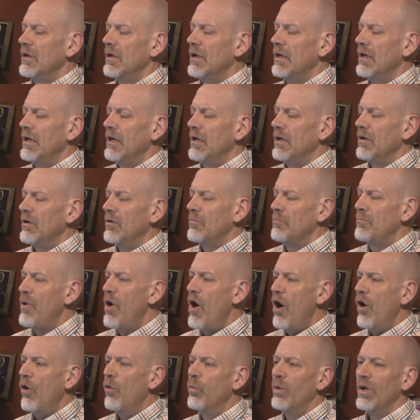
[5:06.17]
uh,
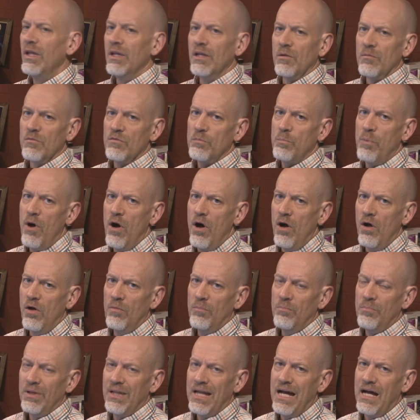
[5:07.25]
paul williams paul
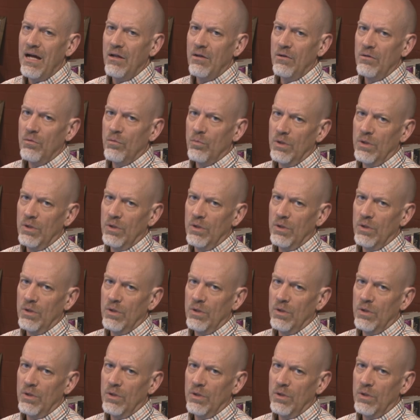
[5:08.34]
Bilal